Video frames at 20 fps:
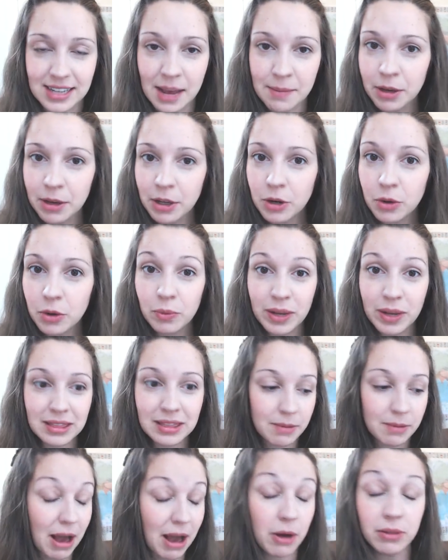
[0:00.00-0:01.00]
I'm going to read
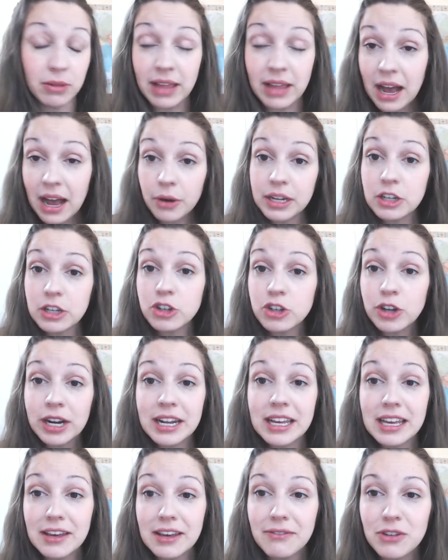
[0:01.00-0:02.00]
them out loud and try to
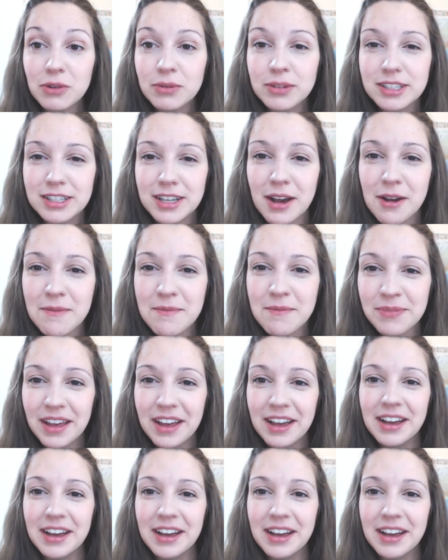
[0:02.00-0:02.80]
give you some